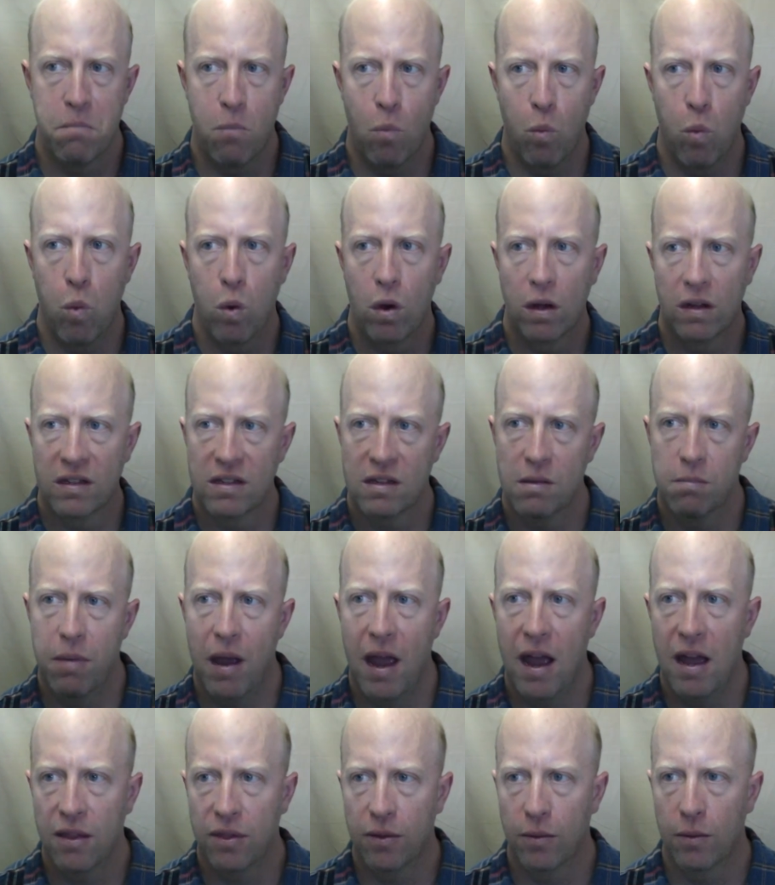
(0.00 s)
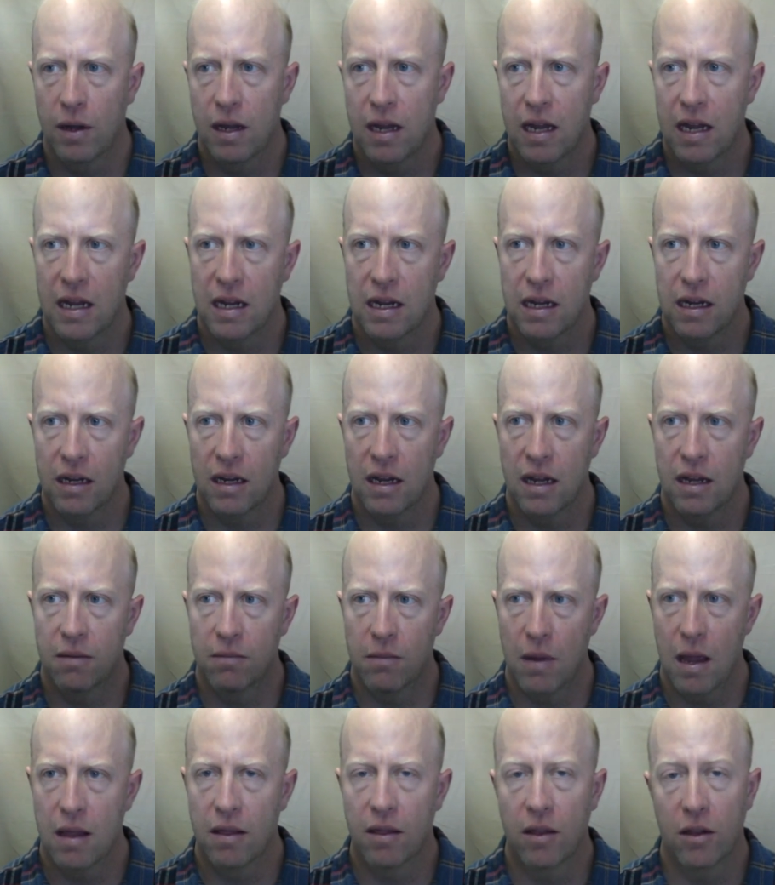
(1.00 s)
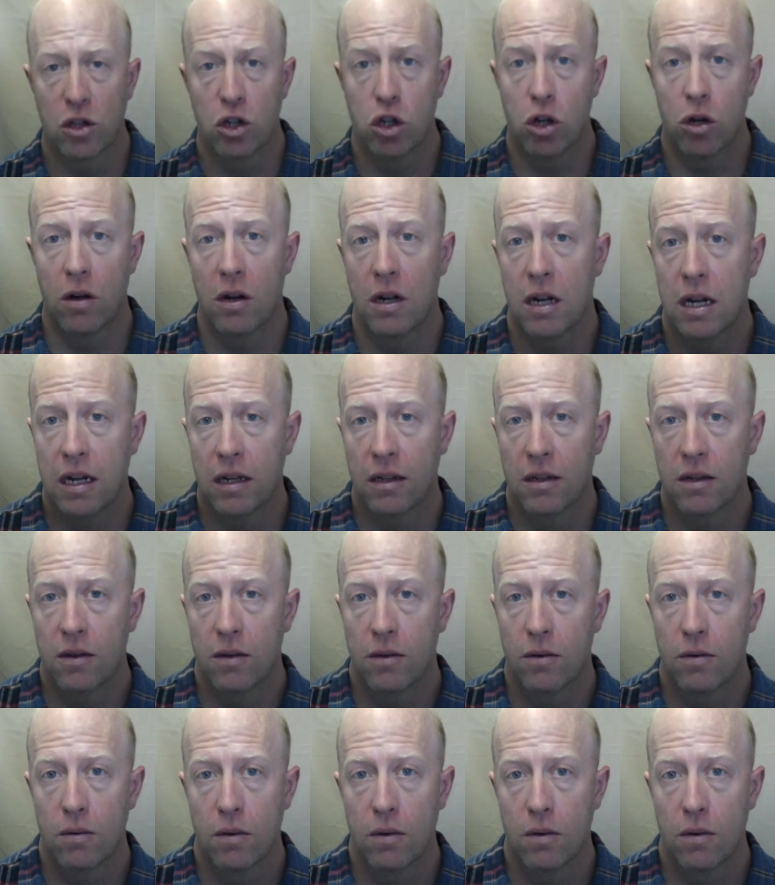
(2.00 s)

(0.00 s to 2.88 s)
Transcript: was the pathway in, in the journey to